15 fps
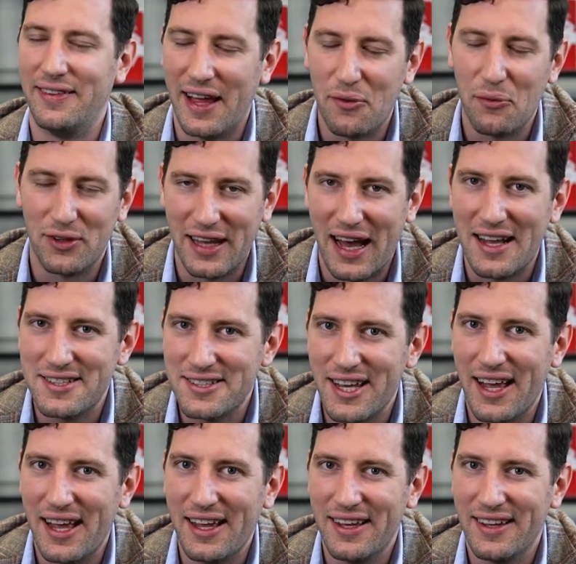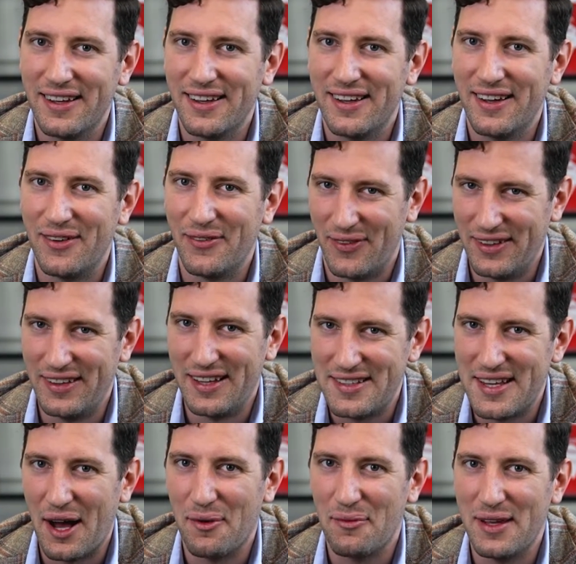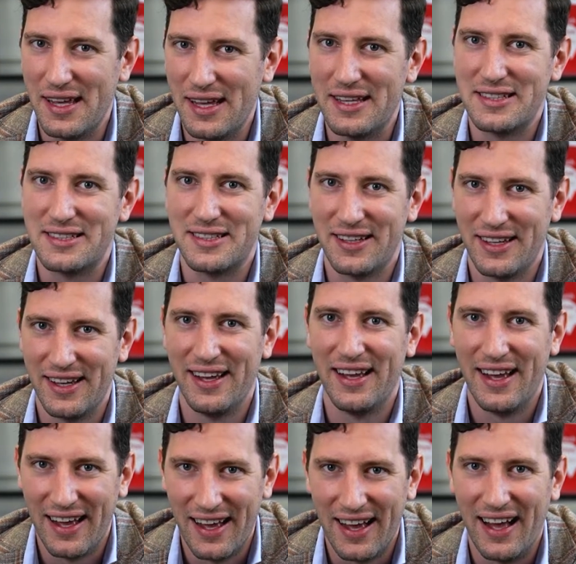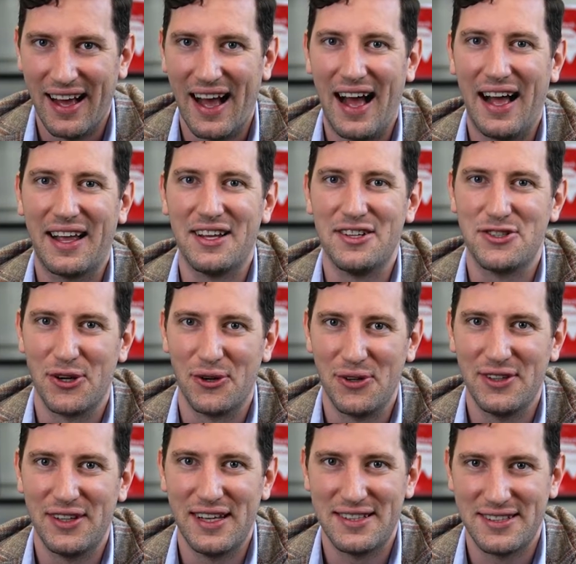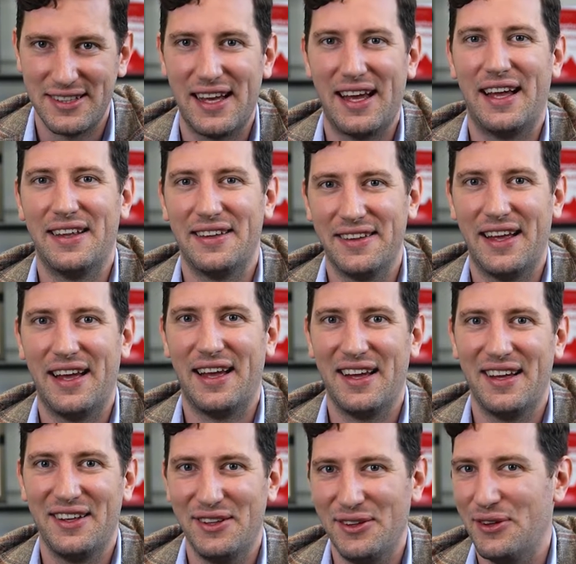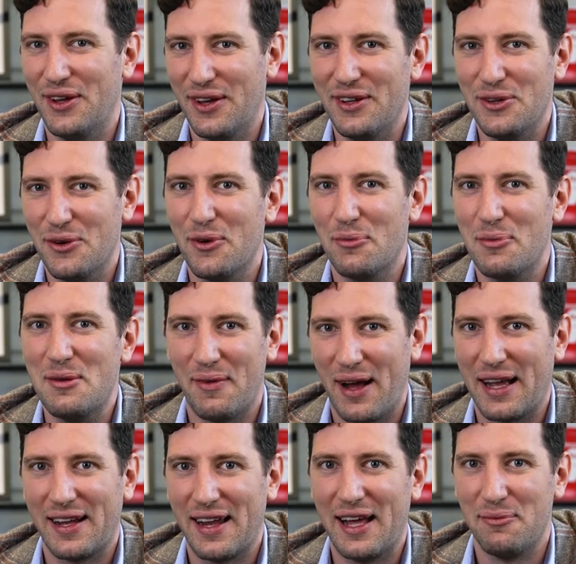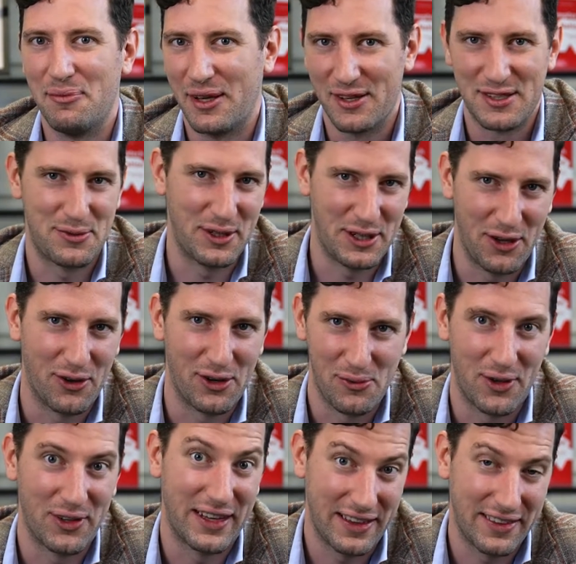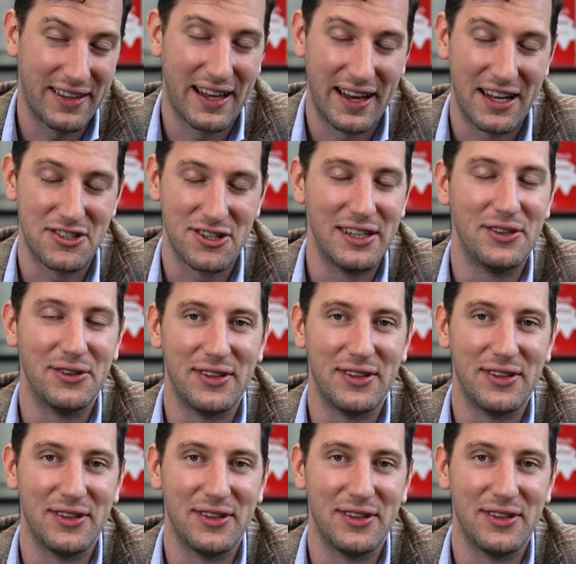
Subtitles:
then what I say when they tell me is, I can show you this and you will be my client because we're the only one that can actually do